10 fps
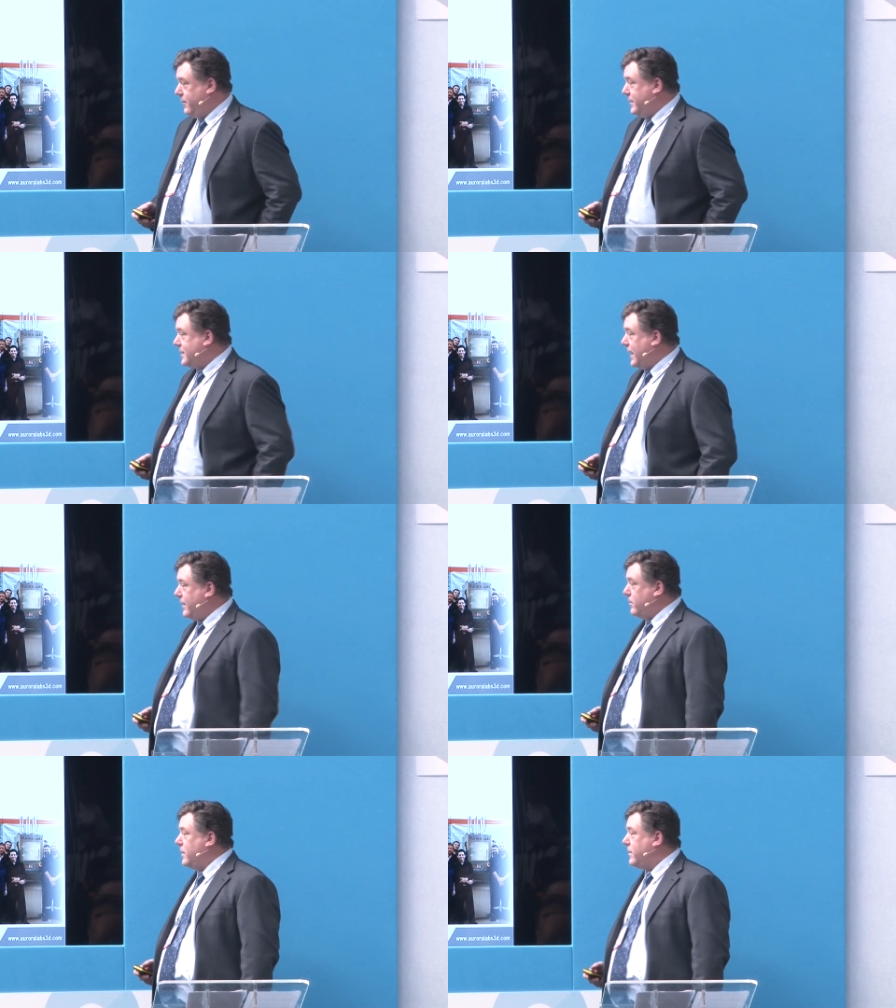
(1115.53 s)
We
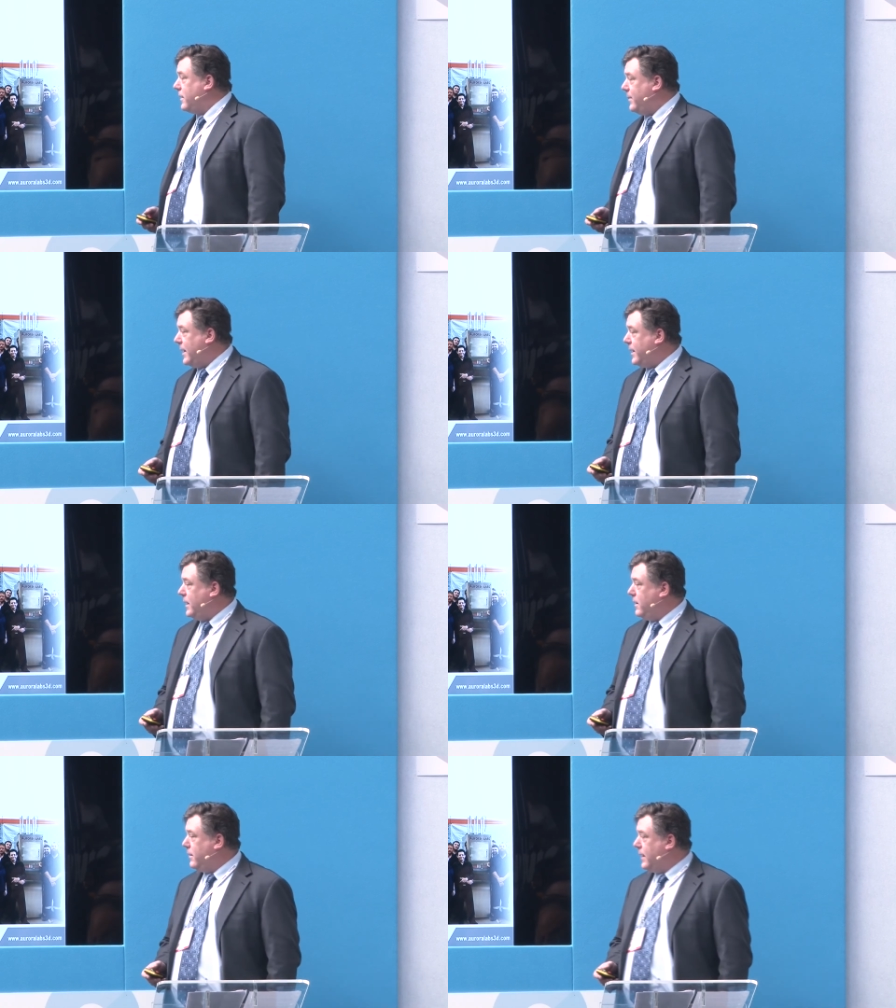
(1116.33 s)
started with about a
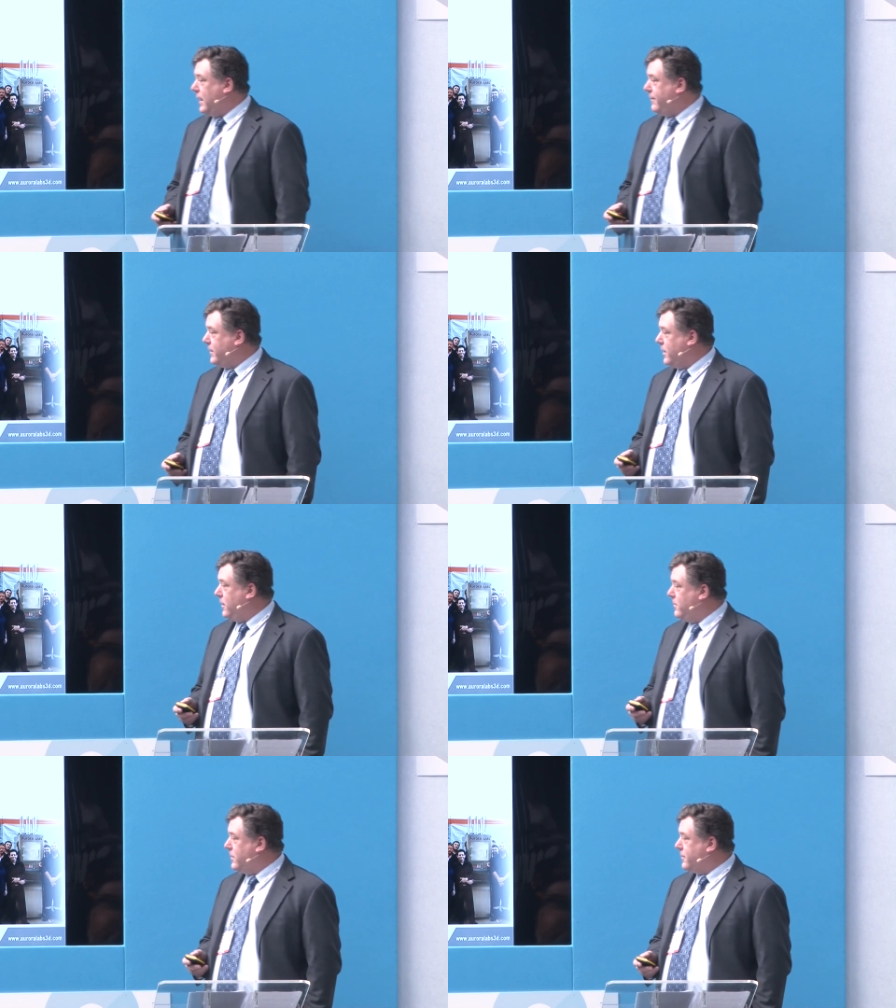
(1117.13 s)
year and a half
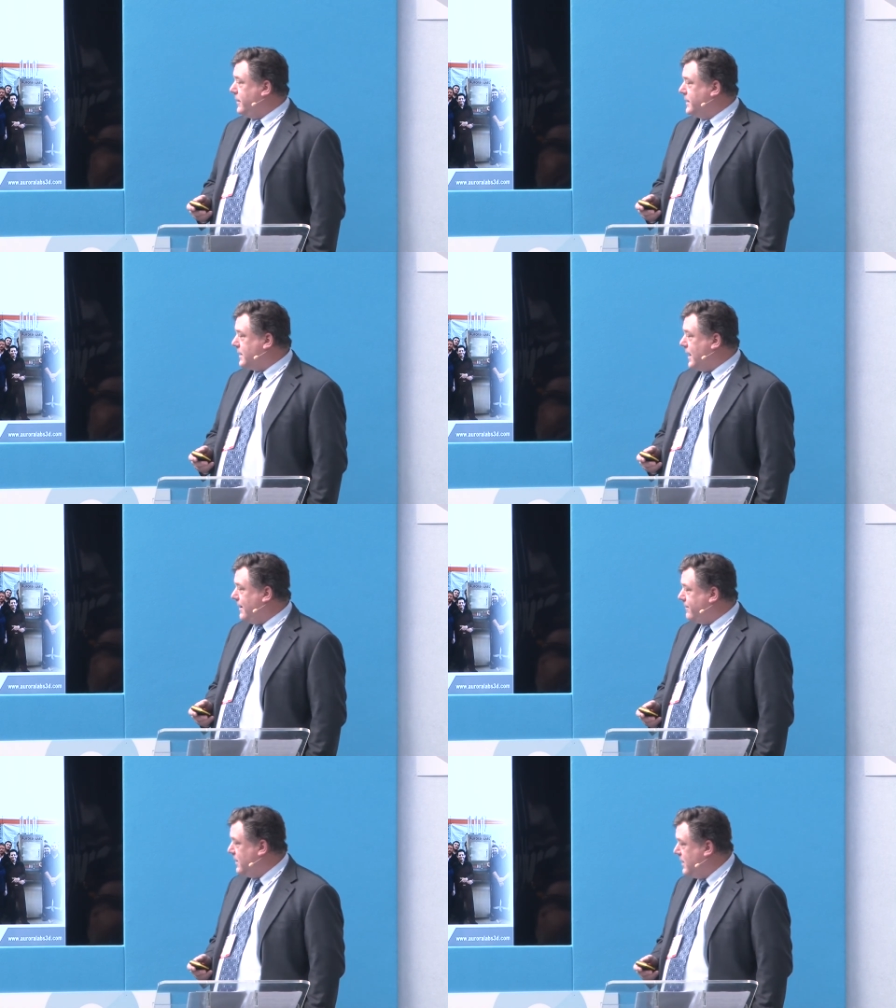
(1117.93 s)
ago with three
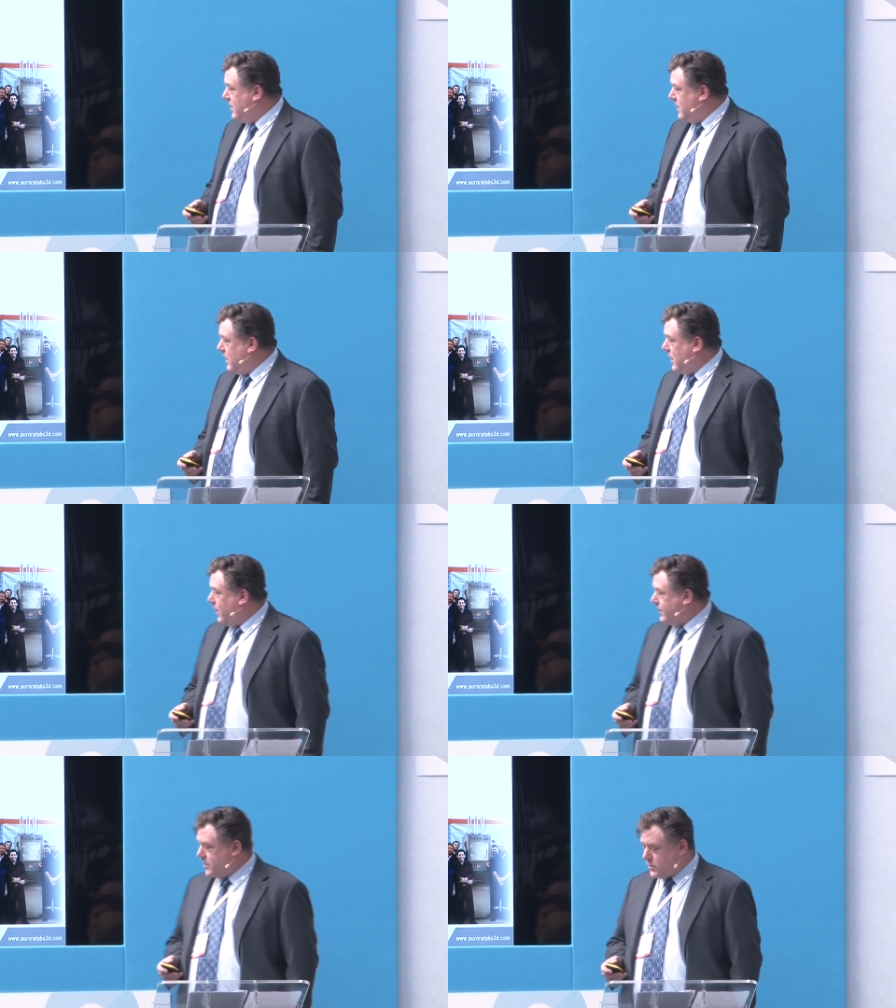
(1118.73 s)
staff, and we're
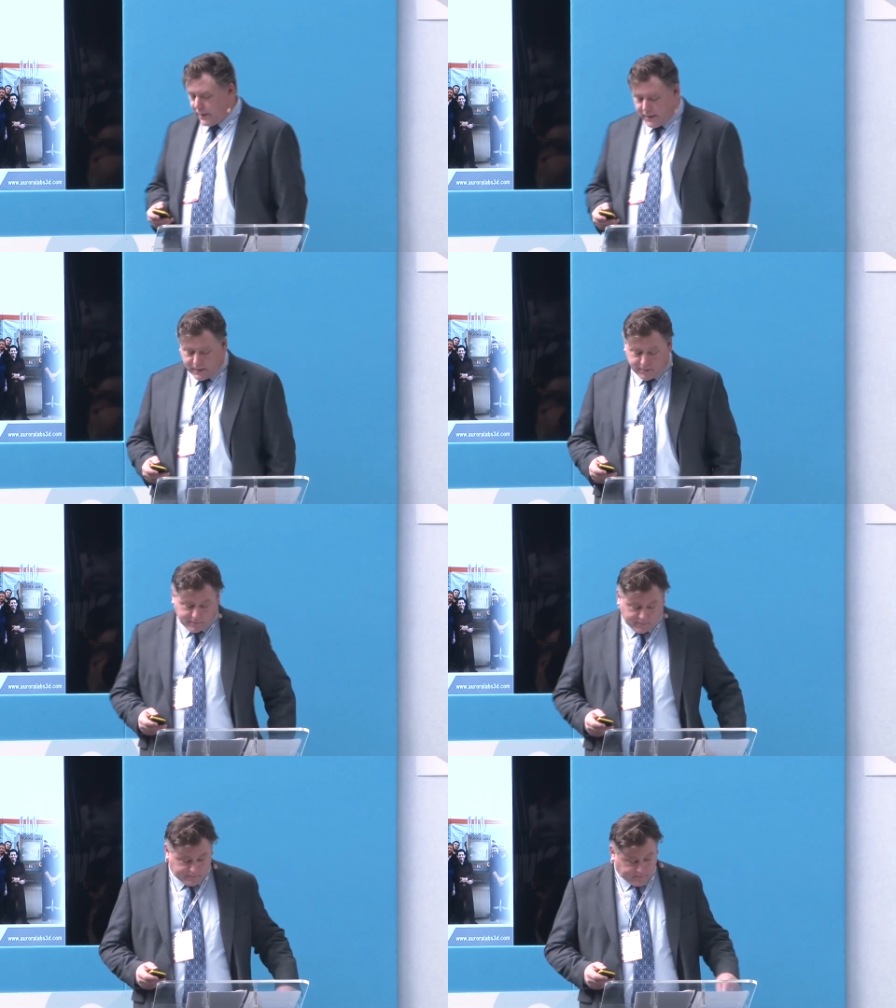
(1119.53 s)
up to 20
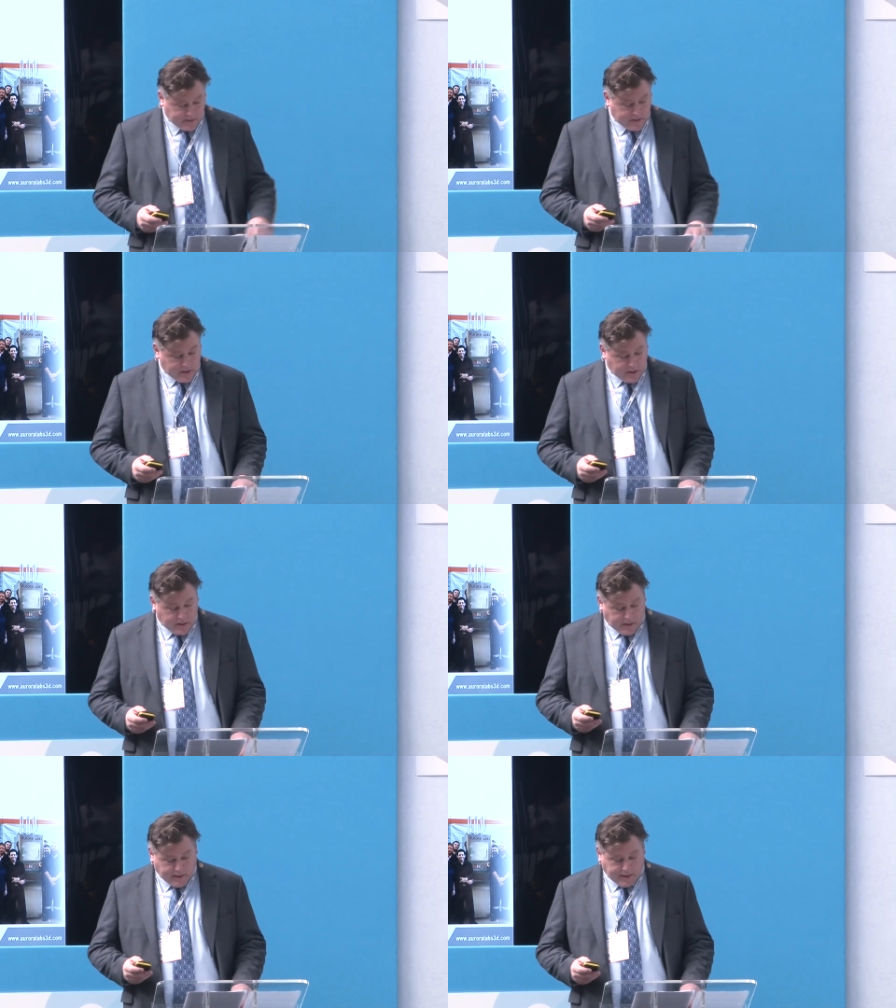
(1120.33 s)

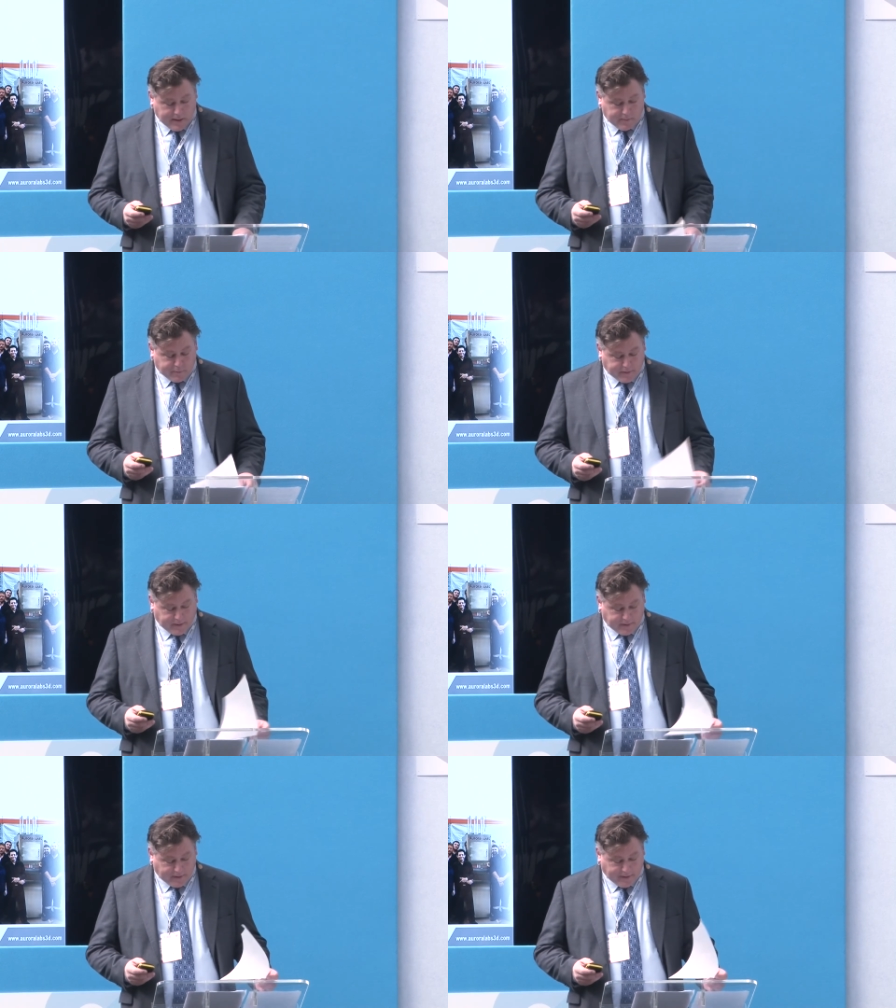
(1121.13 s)
um, with
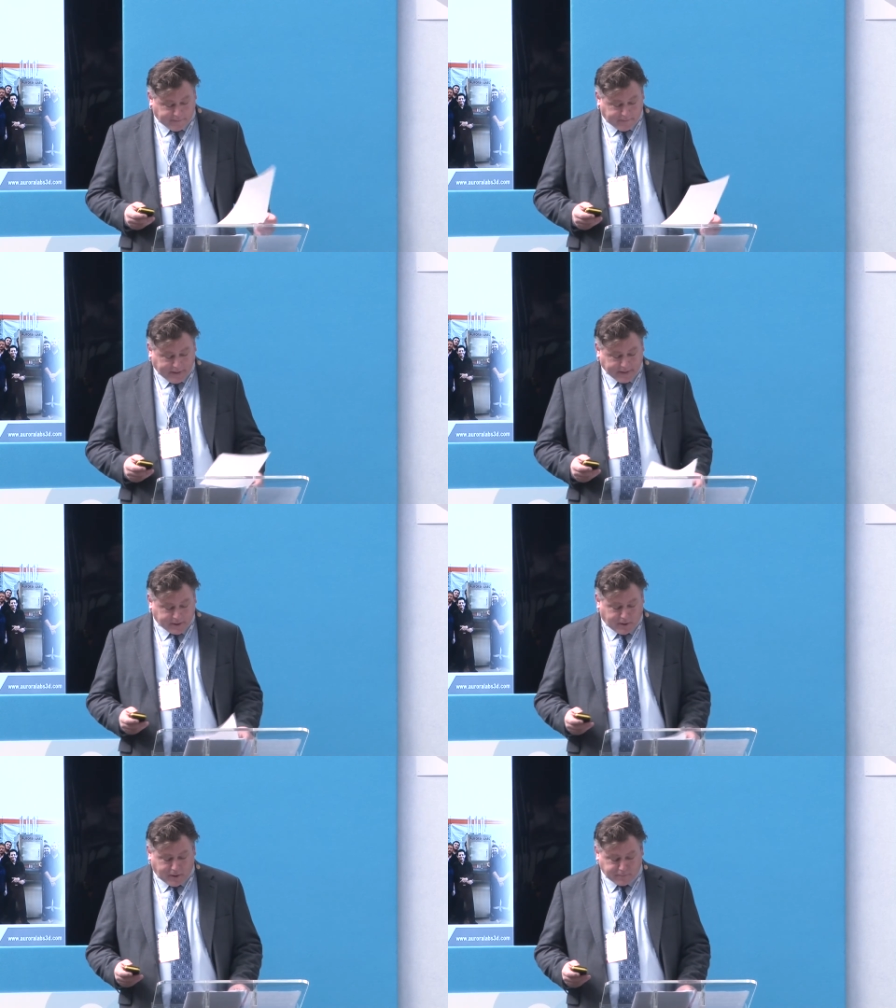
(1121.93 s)
another 11
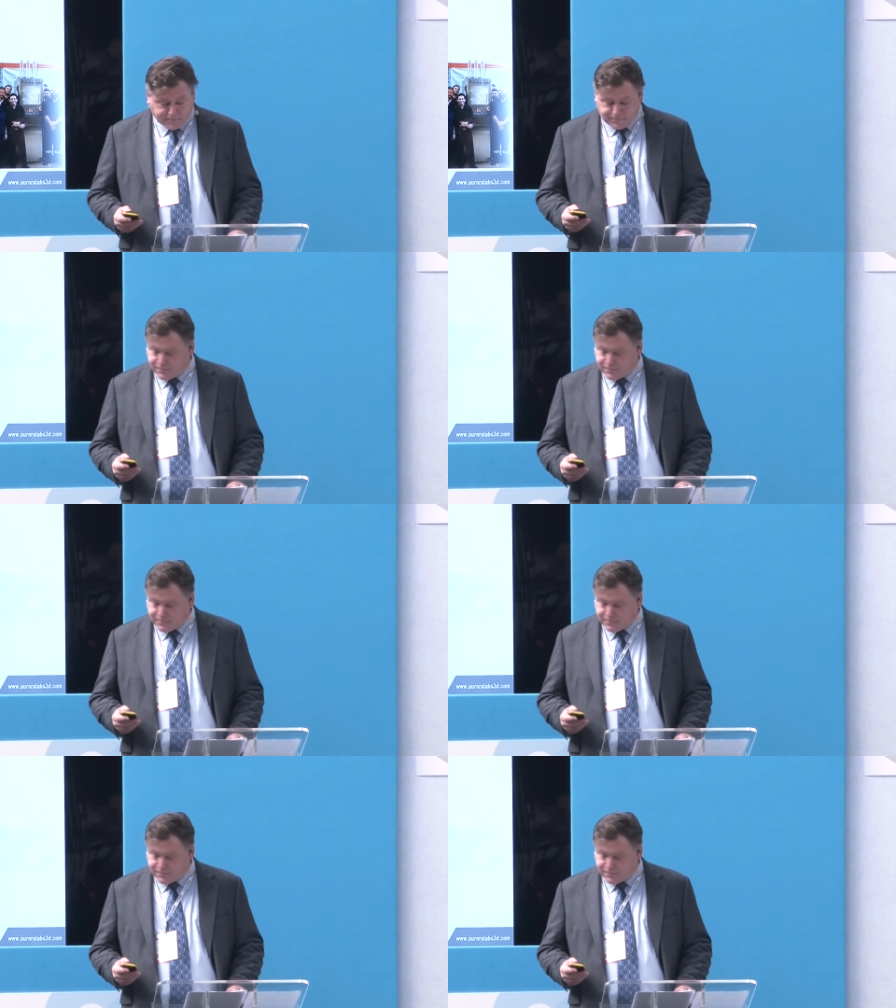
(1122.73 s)
part-time.